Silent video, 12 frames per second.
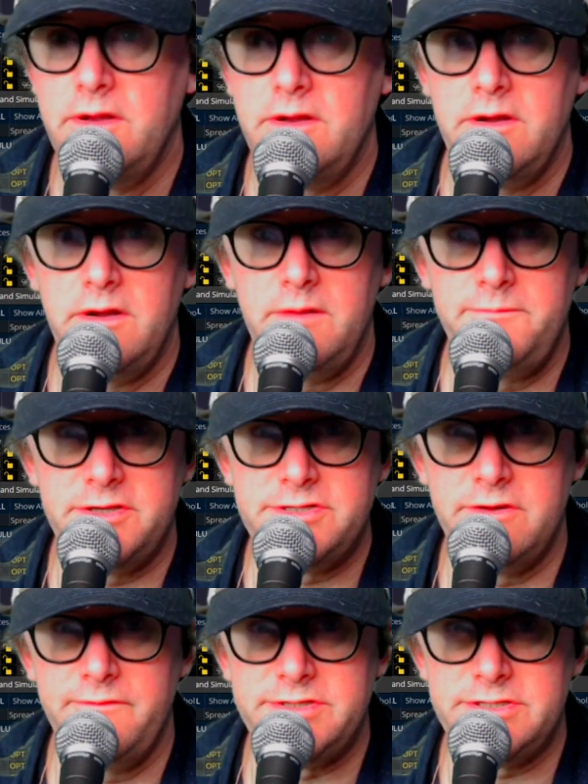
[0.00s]
I'm not
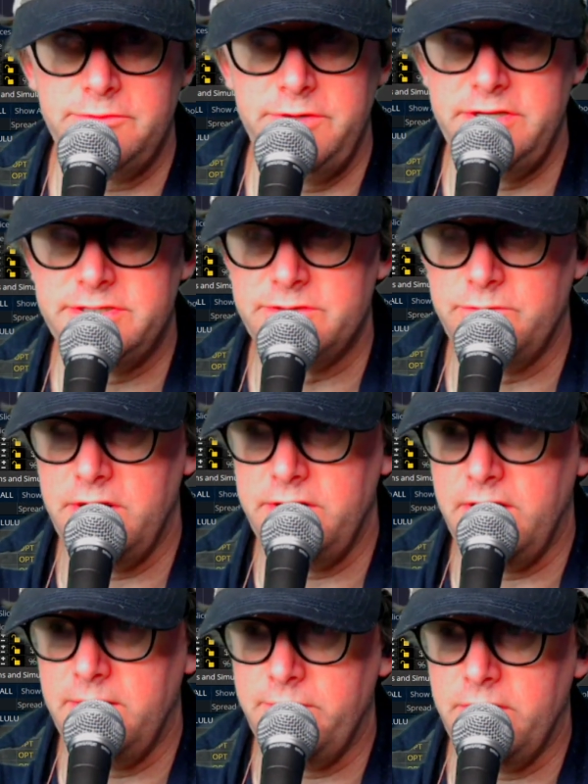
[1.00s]
sure if it's tweets or
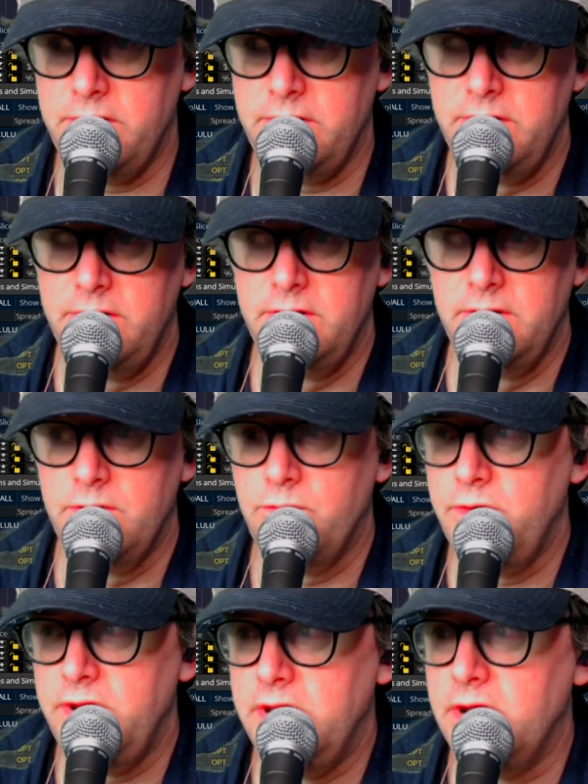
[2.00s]
whatnot, but
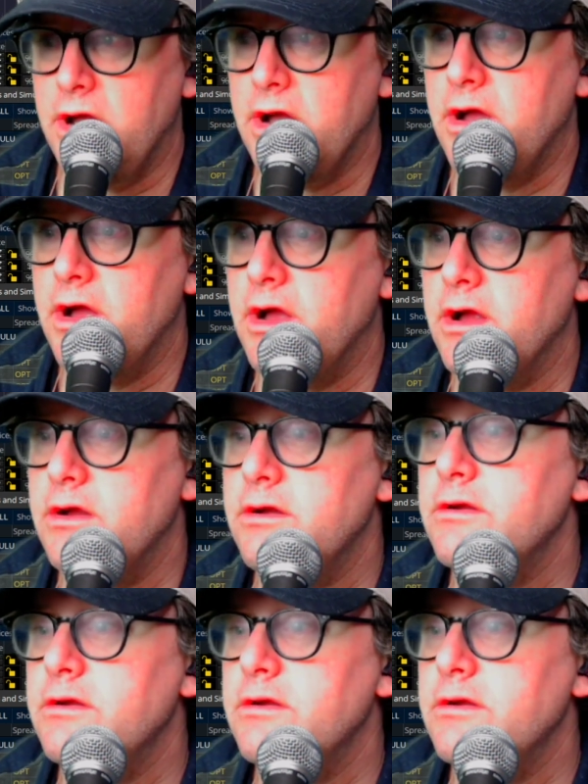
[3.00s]
we have